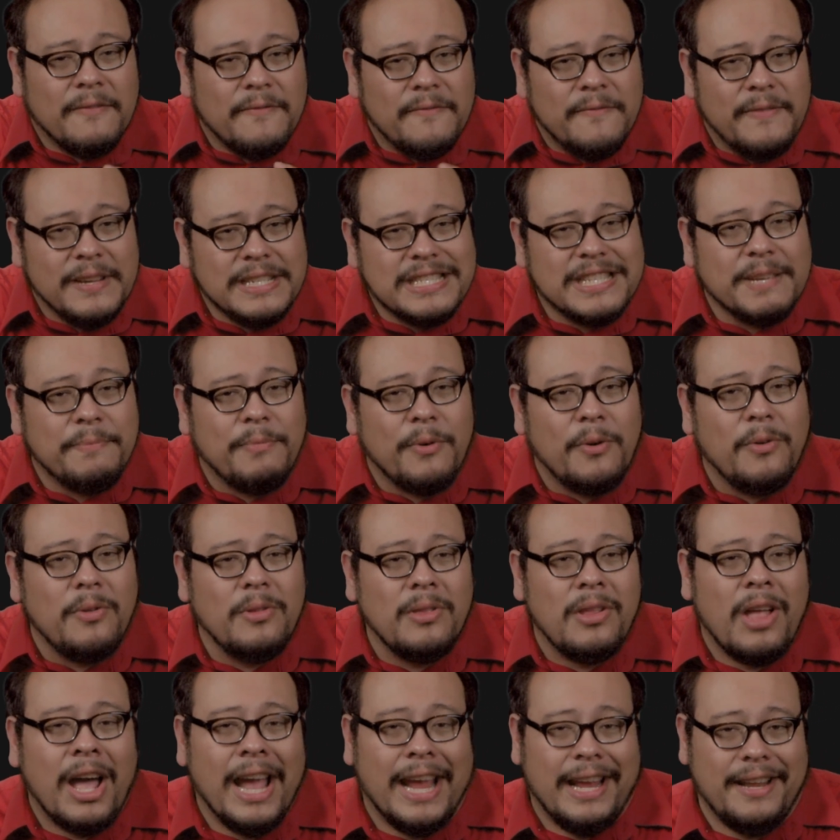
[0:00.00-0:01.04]
of
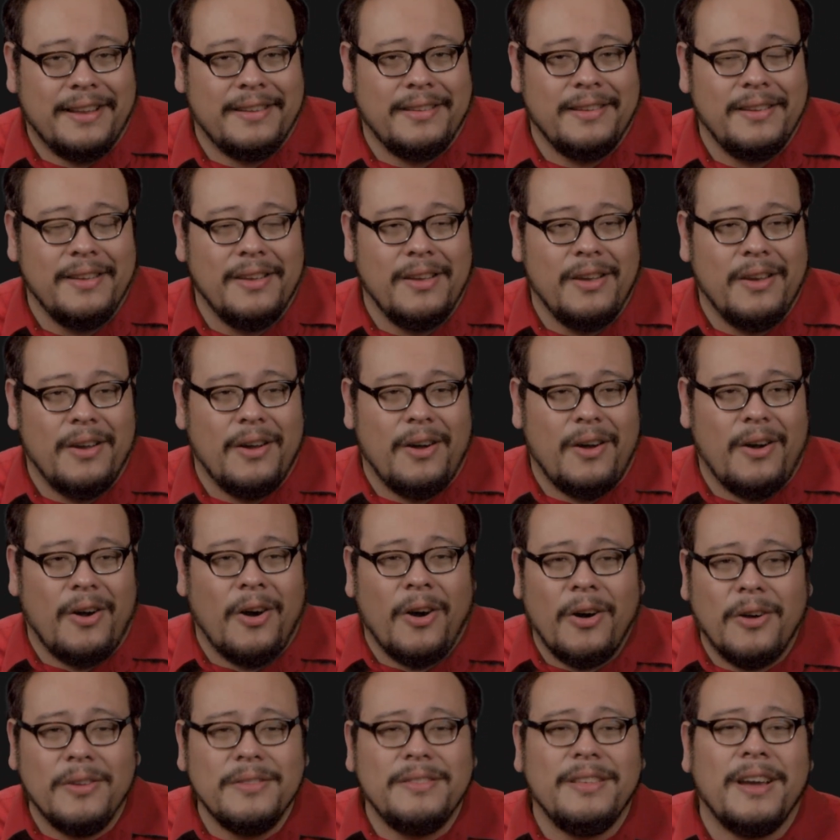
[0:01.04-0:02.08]
visible light
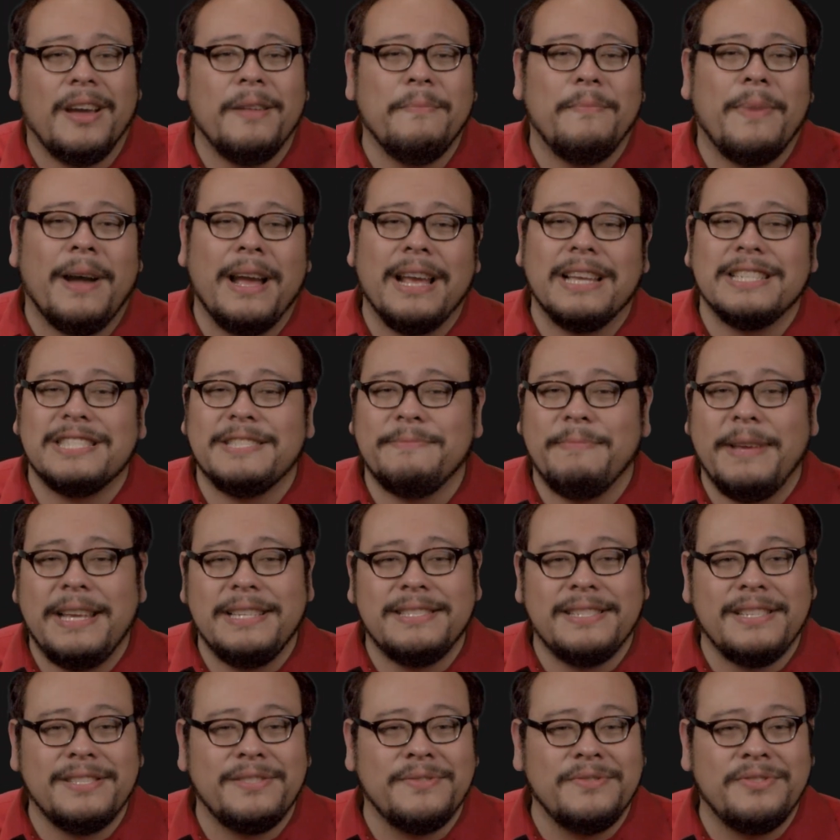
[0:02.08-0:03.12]
all done by a
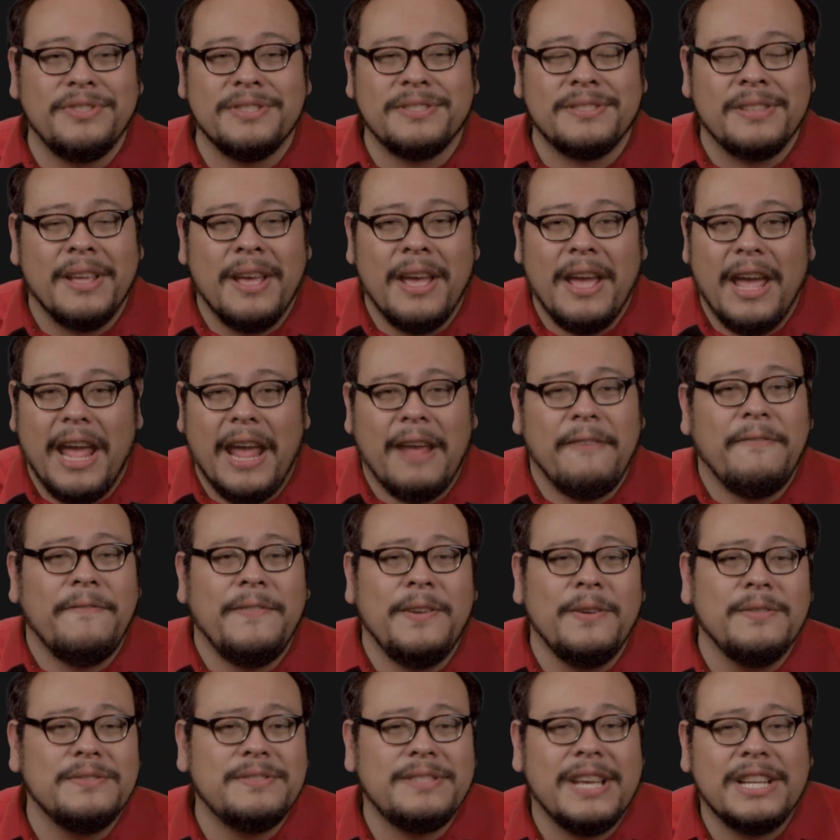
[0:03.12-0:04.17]
species who just a
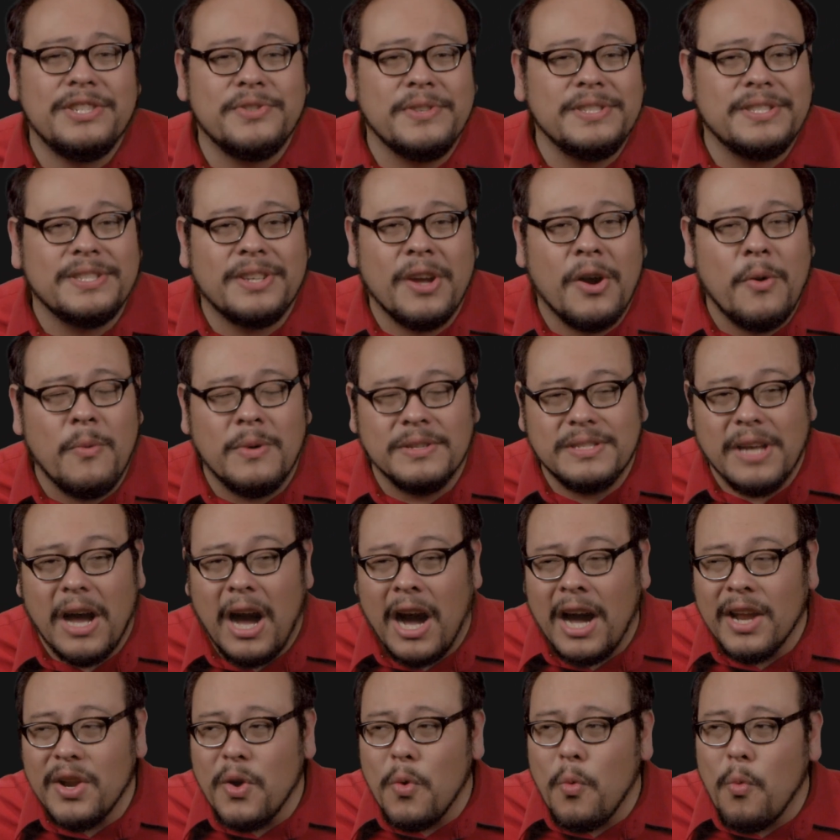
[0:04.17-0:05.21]
few centuries ago was
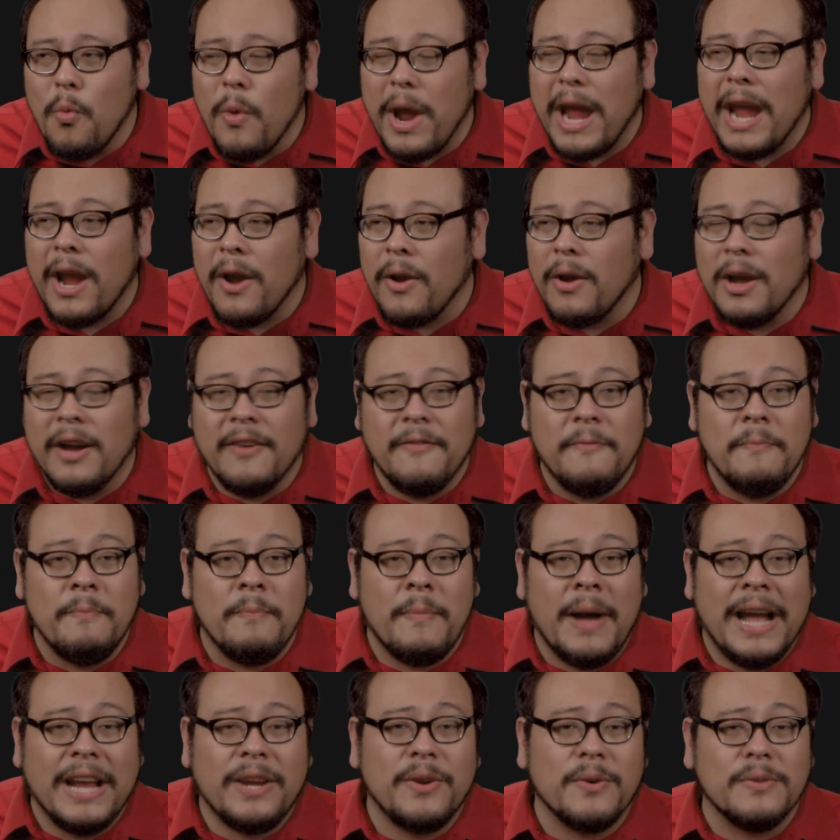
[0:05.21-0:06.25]
unaware of
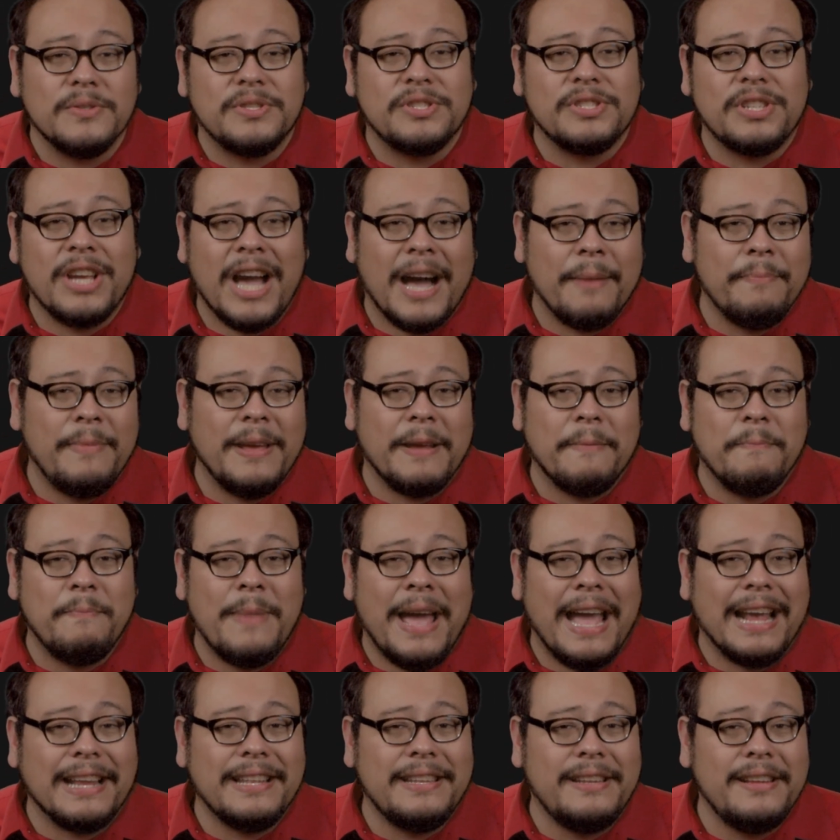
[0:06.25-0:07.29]
microscopic
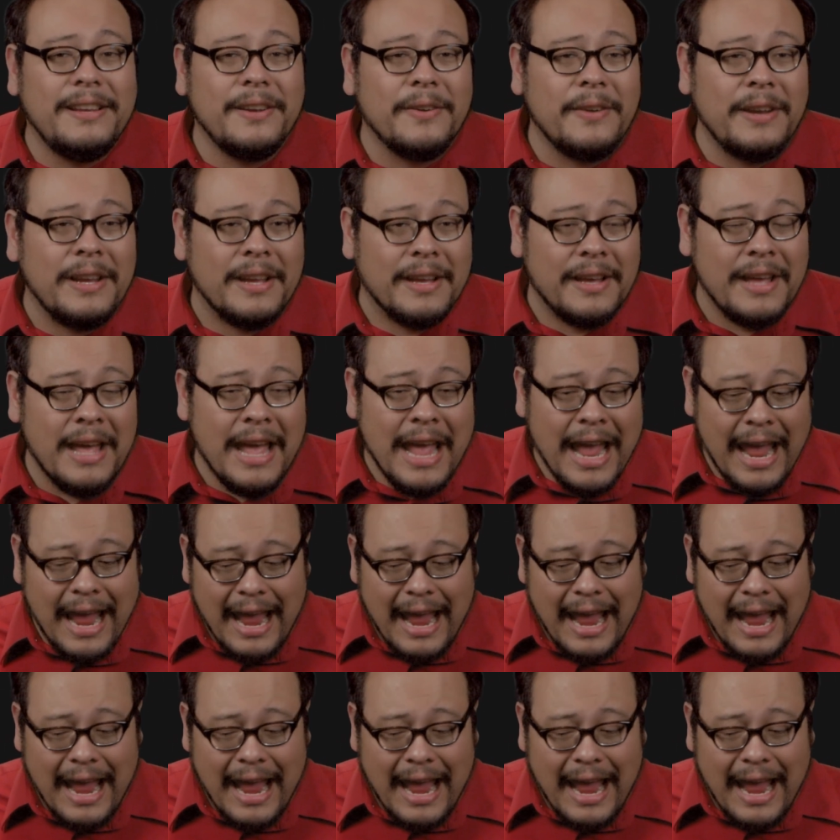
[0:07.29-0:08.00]
bacteria.